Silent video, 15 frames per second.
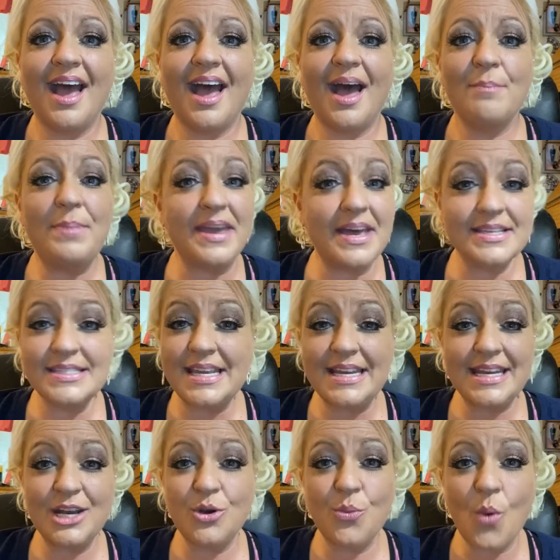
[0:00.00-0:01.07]
because he
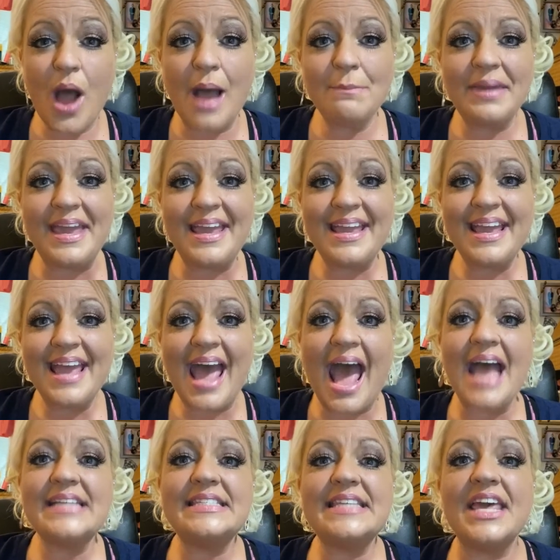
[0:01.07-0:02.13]
didn't want me, I
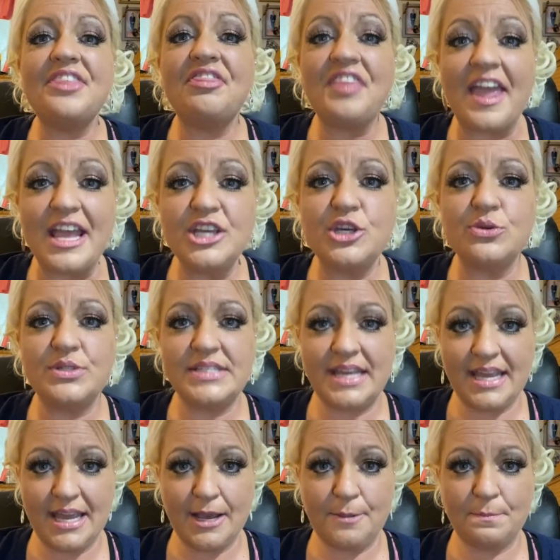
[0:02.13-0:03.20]
say thank you to
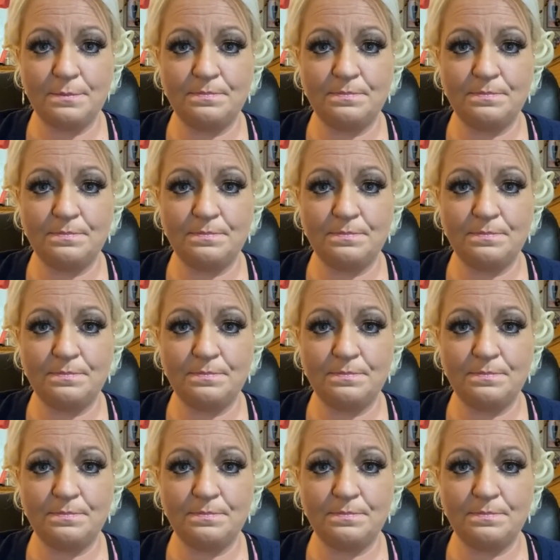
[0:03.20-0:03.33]
him,